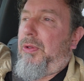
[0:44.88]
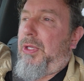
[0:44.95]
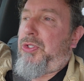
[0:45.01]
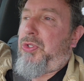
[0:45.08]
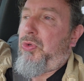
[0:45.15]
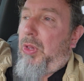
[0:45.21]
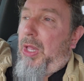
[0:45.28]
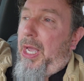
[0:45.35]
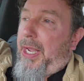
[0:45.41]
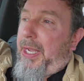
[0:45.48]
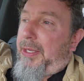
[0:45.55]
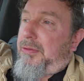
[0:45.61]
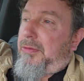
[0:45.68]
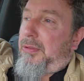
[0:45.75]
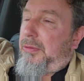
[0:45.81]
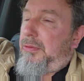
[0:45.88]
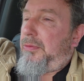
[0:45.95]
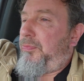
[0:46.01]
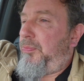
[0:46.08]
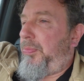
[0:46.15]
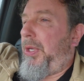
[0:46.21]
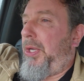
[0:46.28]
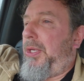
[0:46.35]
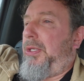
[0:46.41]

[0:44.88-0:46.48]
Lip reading: you liked, but